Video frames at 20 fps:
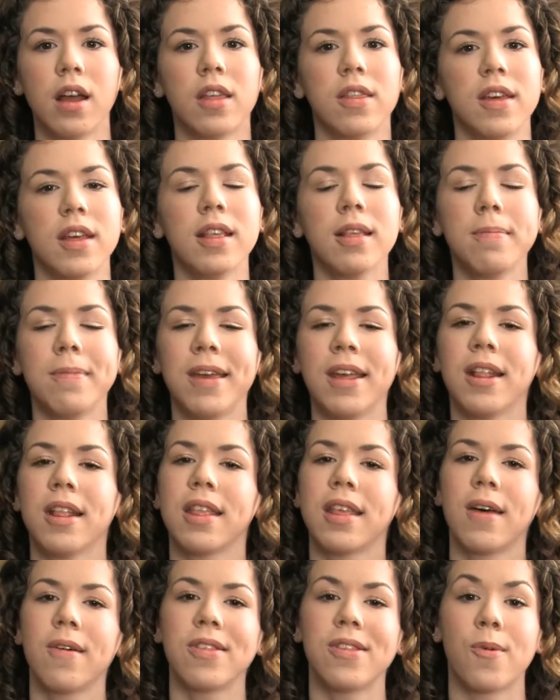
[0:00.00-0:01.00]
This
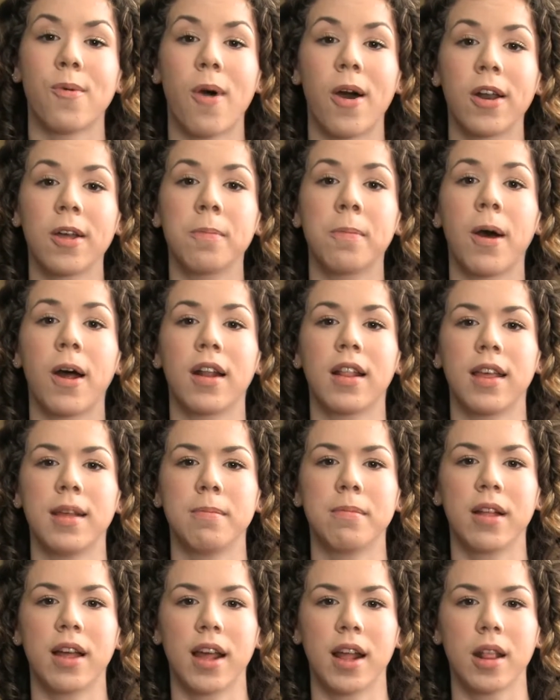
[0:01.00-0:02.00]
means that the water
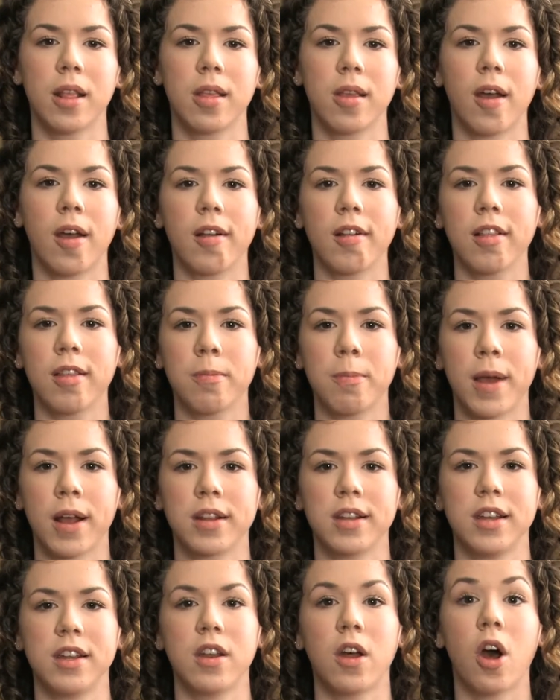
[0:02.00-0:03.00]
bottling plants are
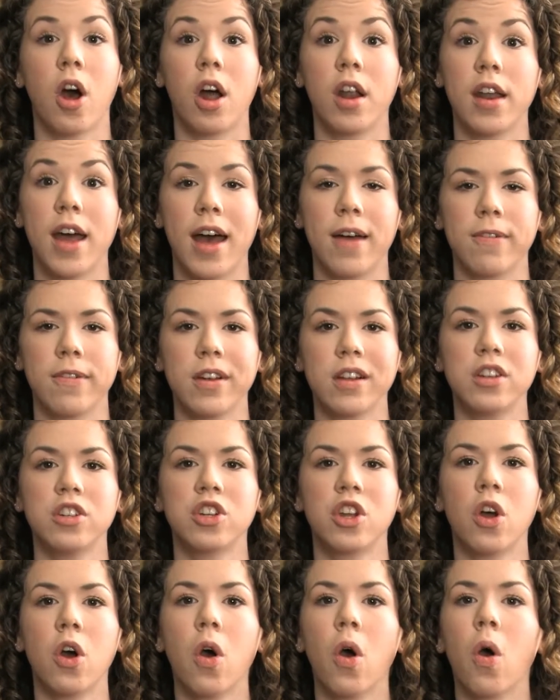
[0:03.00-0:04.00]
inspected, on average,